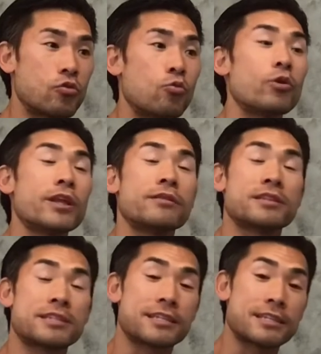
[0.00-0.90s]
win
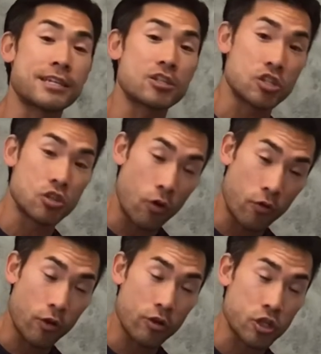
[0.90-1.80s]
the Six Nations
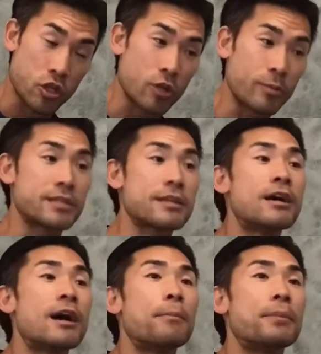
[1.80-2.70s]
overall tournament,
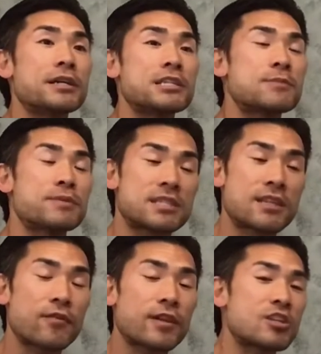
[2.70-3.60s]
but
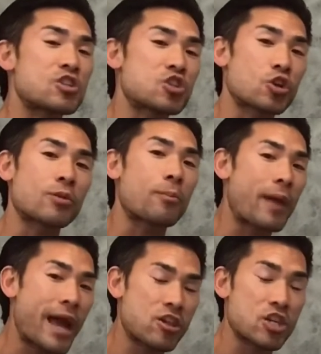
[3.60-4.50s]
specifically certain
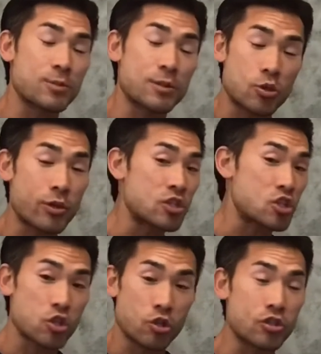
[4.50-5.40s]
matches between
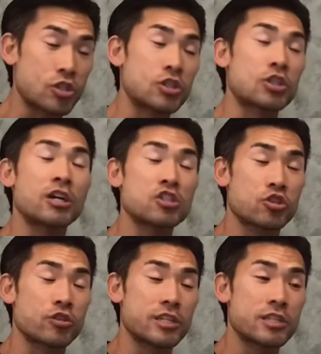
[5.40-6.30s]
certain
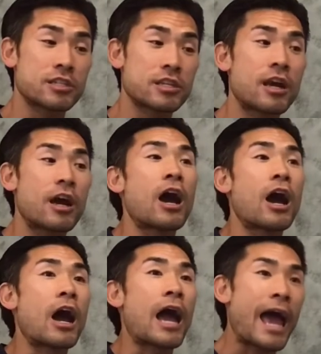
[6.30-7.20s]
countries
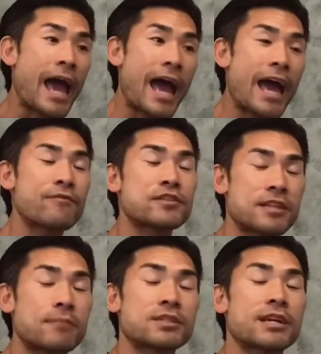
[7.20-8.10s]
have
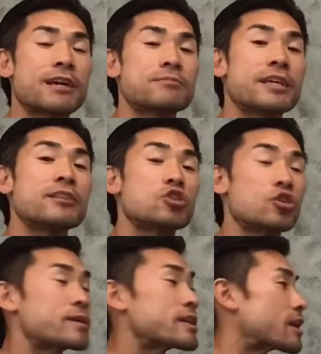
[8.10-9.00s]
sometimes a
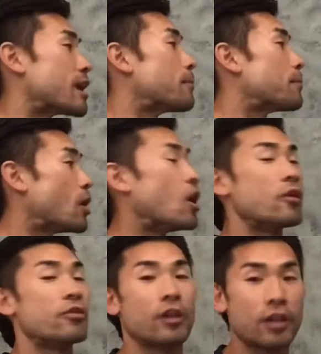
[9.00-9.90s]
Derby Cup
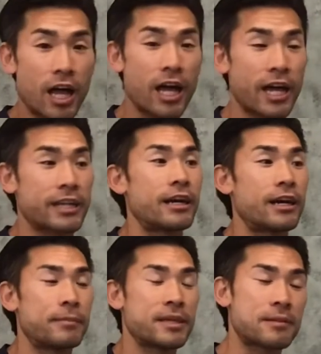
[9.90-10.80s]
on the line.
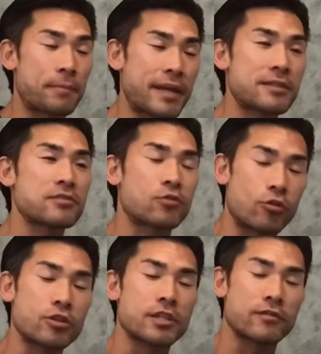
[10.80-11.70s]
It depends, of
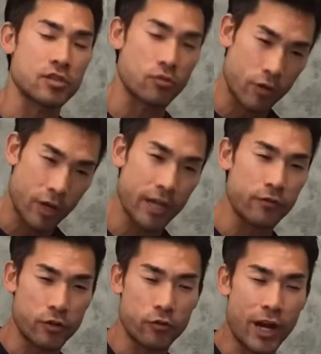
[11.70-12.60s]
course, if
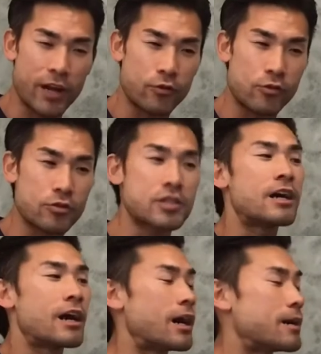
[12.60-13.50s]
they're rivals.
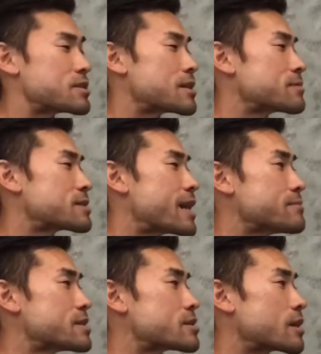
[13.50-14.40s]

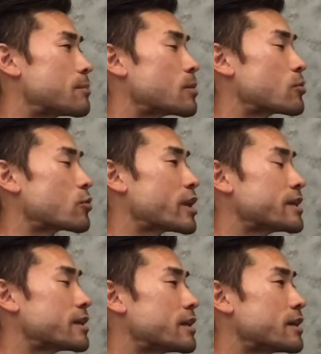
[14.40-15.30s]
Sometimes it's
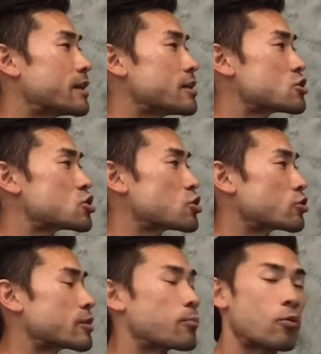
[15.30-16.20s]
commemorate
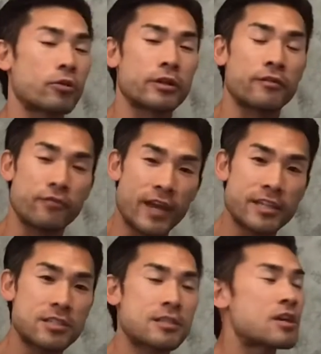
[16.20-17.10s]
certain important
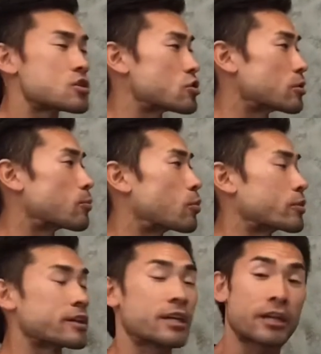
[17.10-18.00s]
events, certain
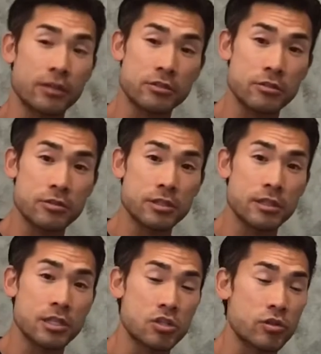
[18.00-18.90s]
important characters in the
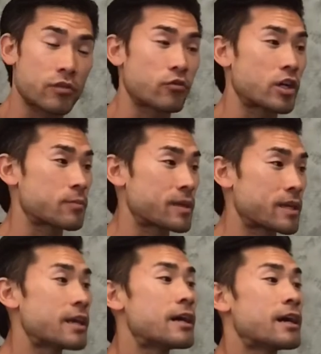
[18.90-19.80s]
history of
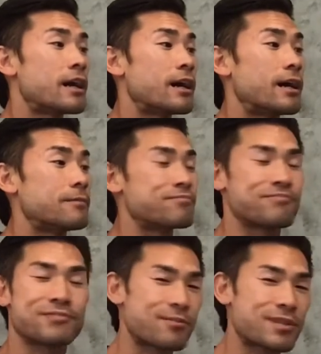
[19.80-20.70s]
rugby.
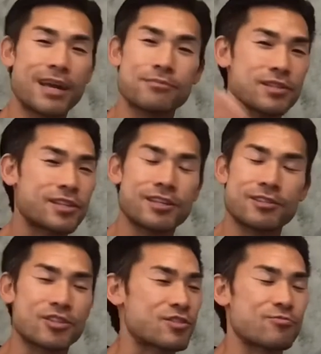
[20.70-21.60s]
Sometimes they
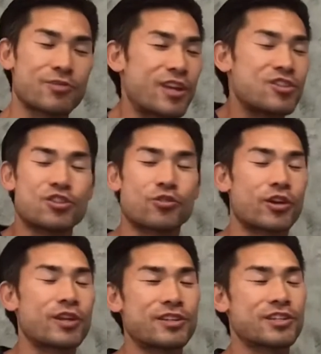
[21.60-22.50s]
just
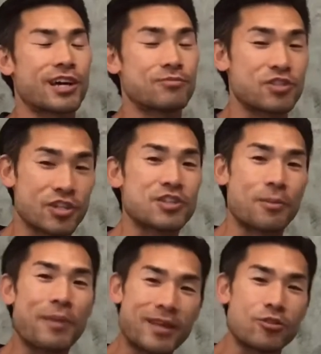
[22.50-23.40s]
create these cups just to
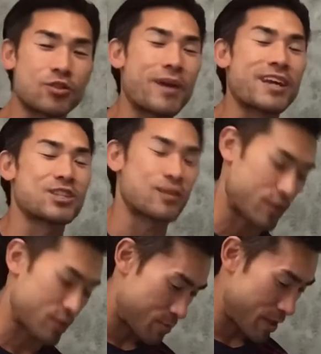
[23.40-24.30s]
make those matches
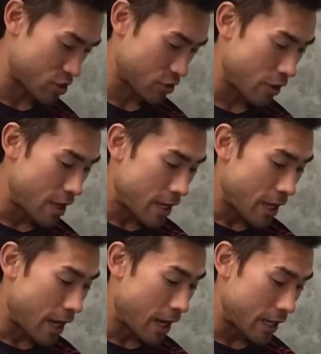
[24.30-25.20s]
feel special.
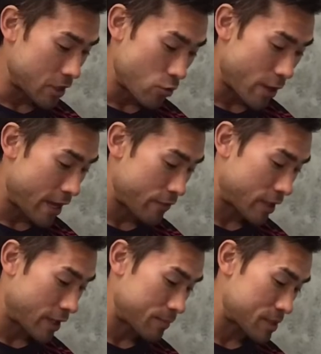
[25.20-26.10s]
You have
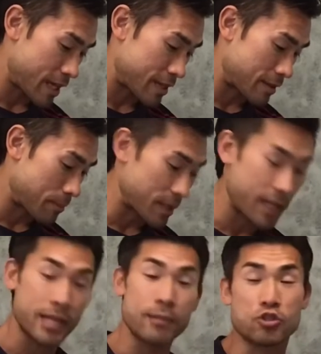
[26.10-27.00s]
cups like the
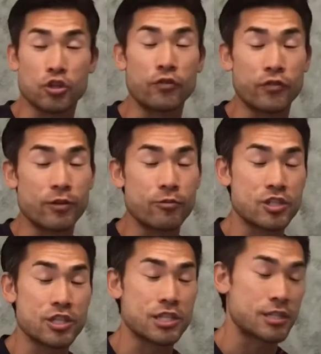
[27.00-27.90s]
Millennium Trophy,
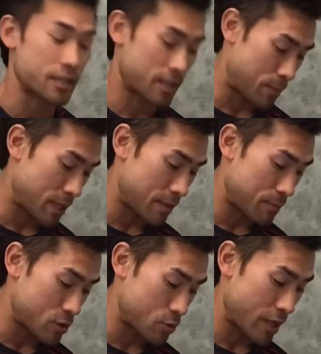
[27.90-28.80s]
which is competed
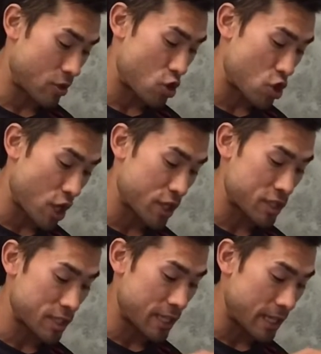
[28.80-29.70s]
between
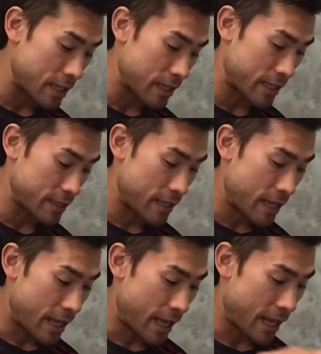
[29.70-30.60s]
just England
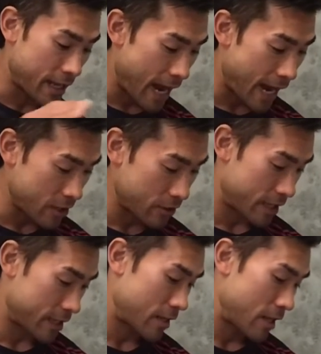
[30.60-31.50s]
and
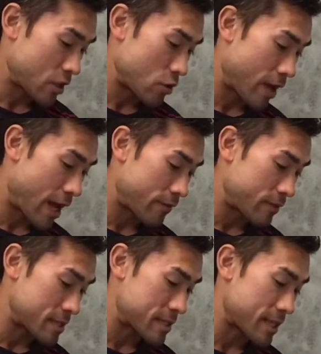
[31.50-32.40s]
Ireland. You have
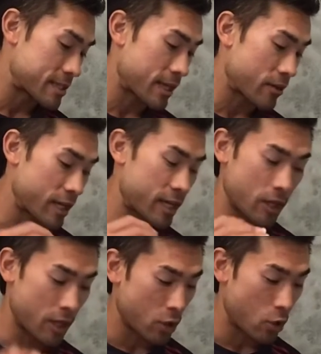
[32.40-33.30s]
the
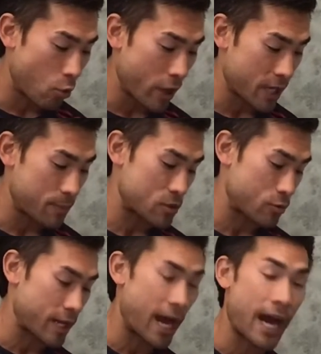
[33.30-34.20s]
Centenary Quake
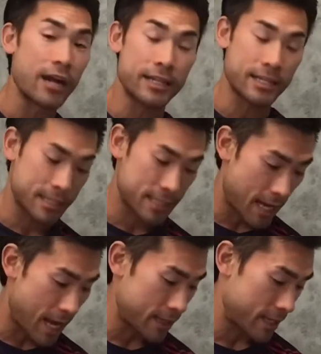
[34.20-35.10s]
between Ireland and
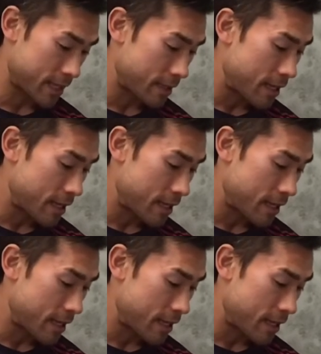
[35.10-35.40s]
Scotland.